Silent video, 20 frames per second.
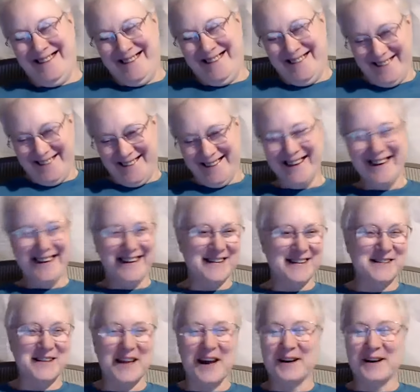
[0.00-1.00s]

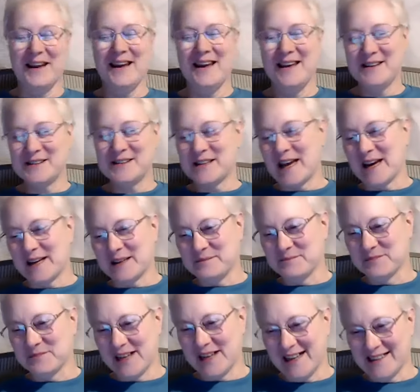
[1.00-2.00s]
he's not he's not
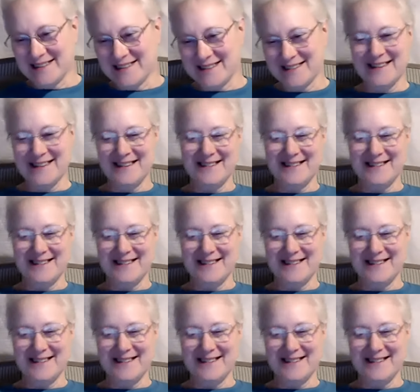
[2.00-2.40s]
impressed.